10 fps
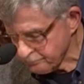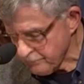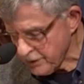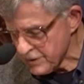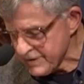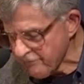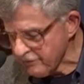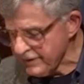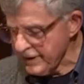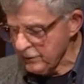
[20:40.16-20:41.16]
because
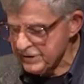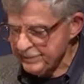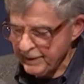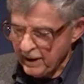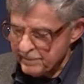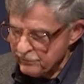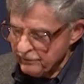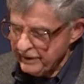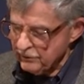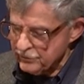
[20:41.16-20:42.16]
everything which becomes
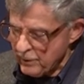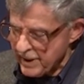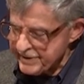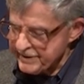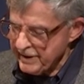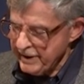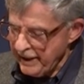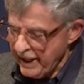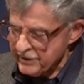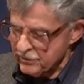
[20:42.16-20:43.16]
real to us
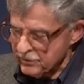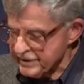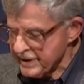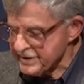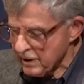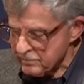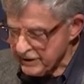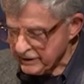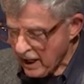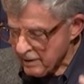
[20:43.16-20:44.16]
enters the
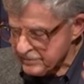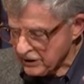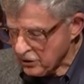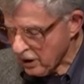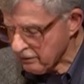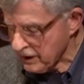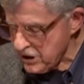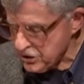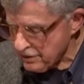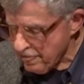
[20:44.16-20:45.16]
subject-object
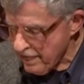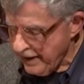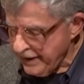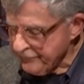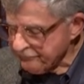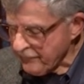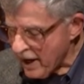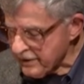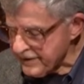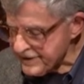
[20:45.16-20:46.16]
correlation.
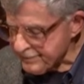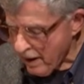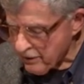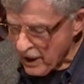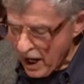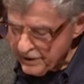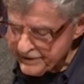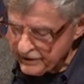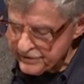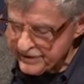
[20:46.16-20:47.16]
Out of this
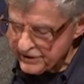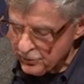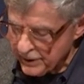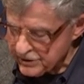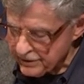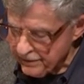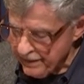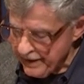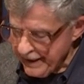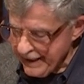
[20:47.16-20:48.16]
paradoxical situation,
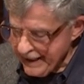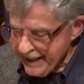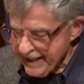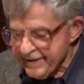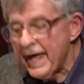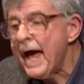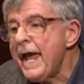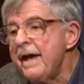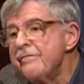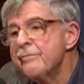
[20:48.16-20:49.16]
the
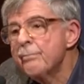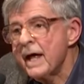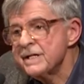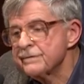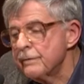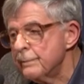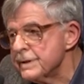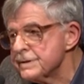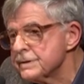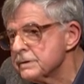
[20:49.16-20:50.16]

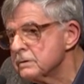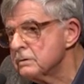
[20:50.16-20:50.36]
half-blasphemous